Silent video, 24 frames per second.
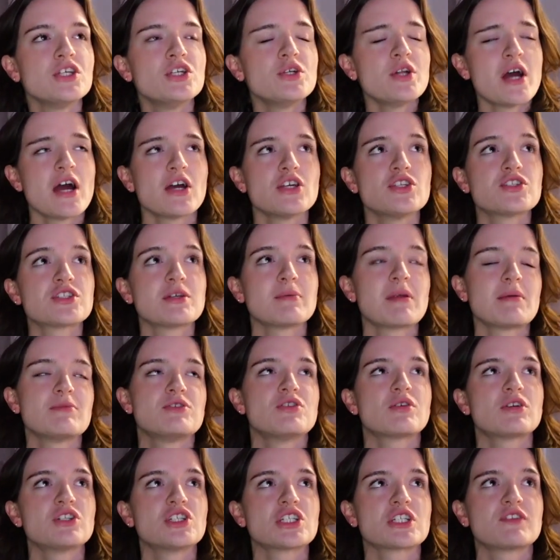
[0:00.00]
you know how you,
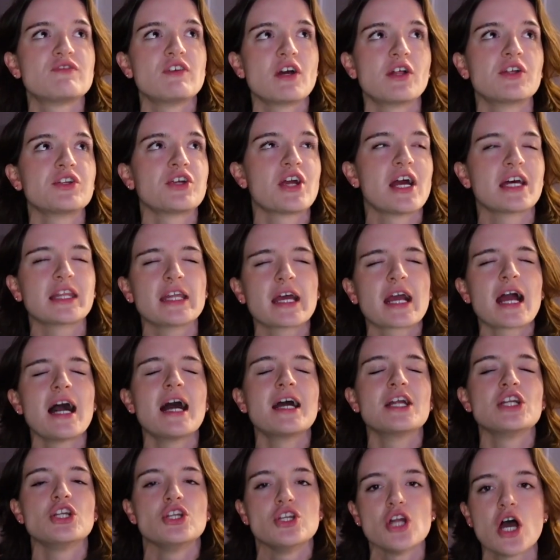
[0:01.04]
sometimes you can just feel in your head, like,
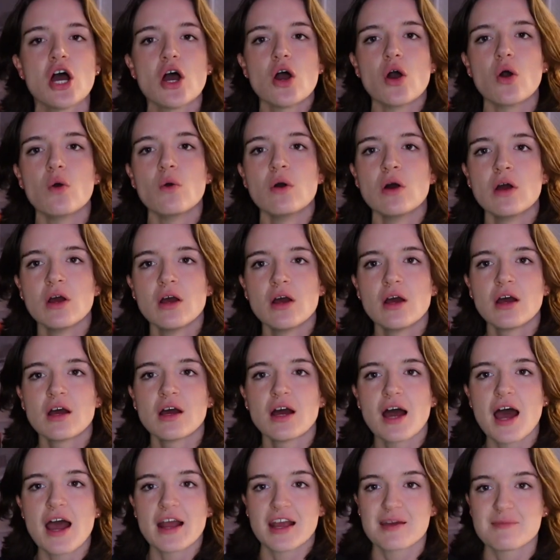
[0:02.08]
I know
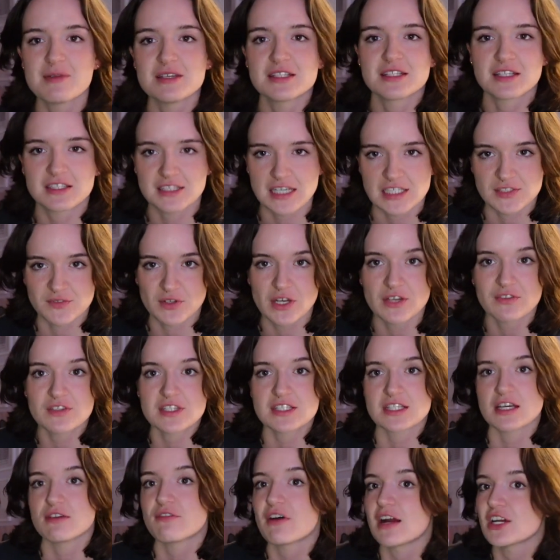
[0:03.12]
I could be successful
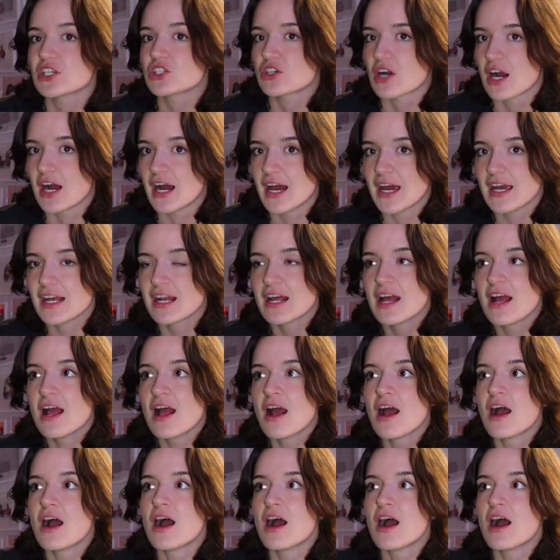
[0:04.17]
at this if I tried.